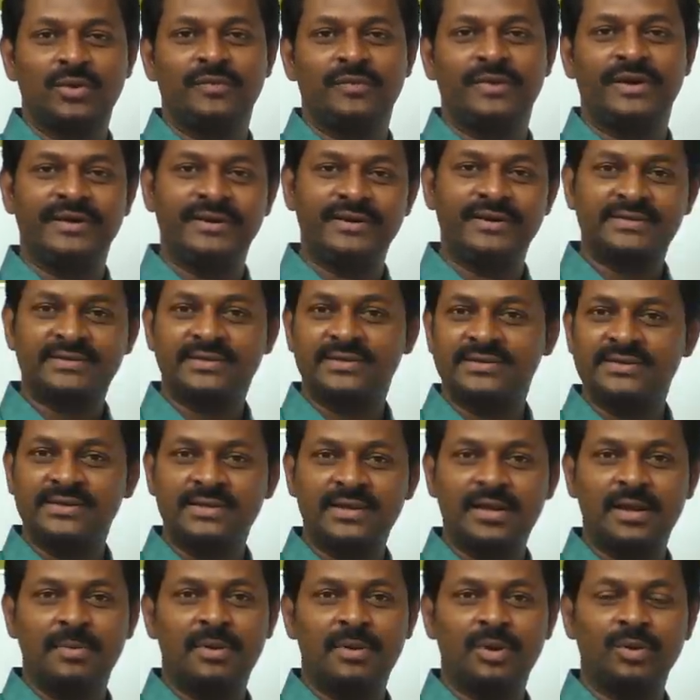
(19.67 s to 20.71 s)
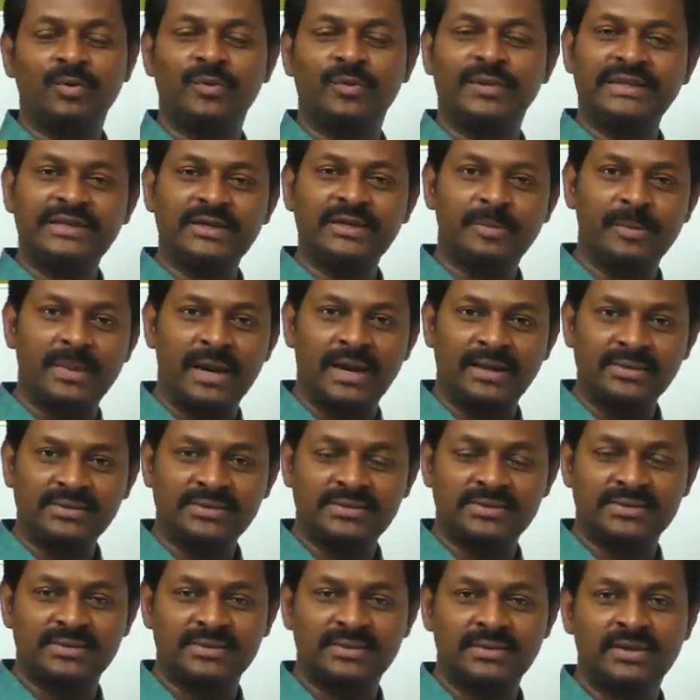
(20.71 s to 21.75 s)
we are discussing about Vedic
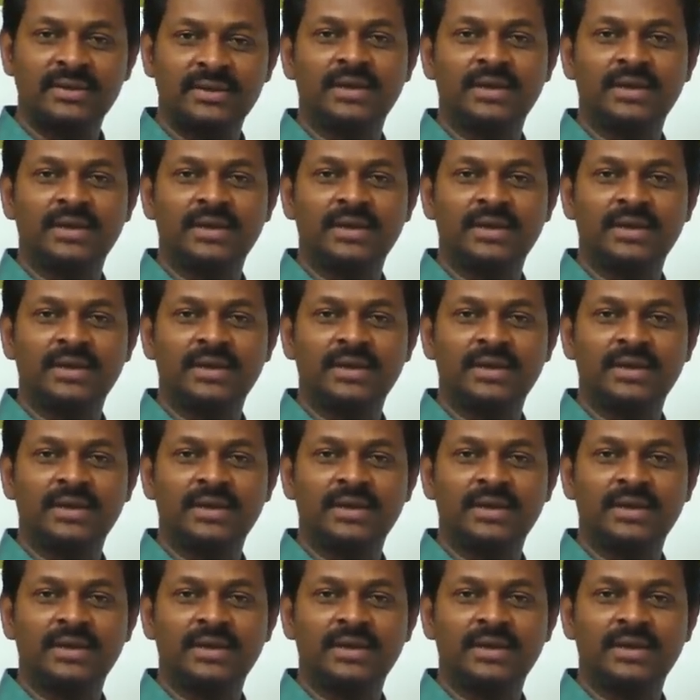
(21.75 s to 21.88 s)
maths